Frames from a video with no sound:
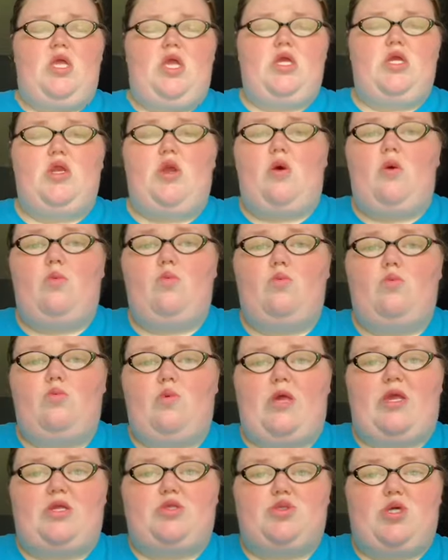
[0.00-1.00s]
you know,
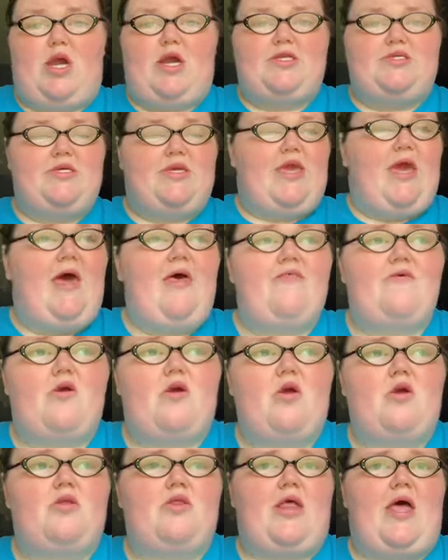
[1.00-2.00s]
we could try it
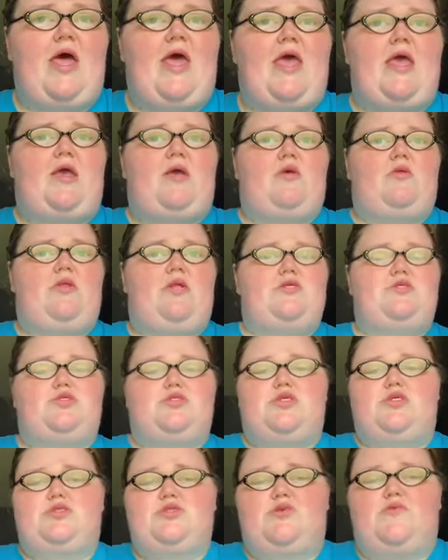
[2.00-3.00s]
together. Like, let's
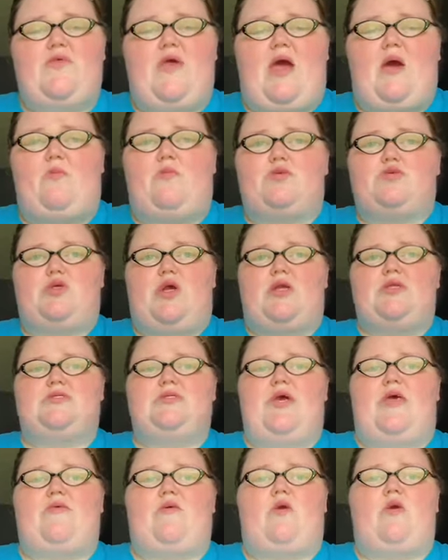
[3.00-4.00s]
just do that. We'll try it
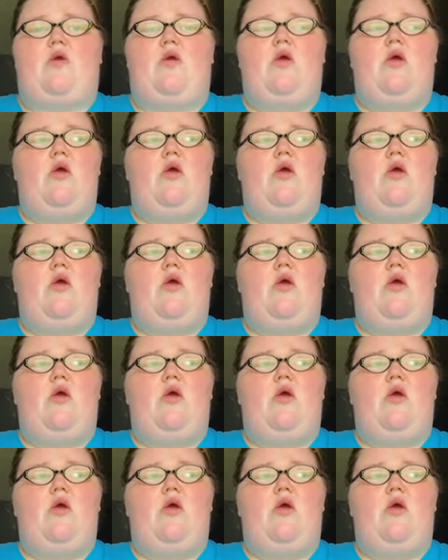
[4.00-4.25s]
together.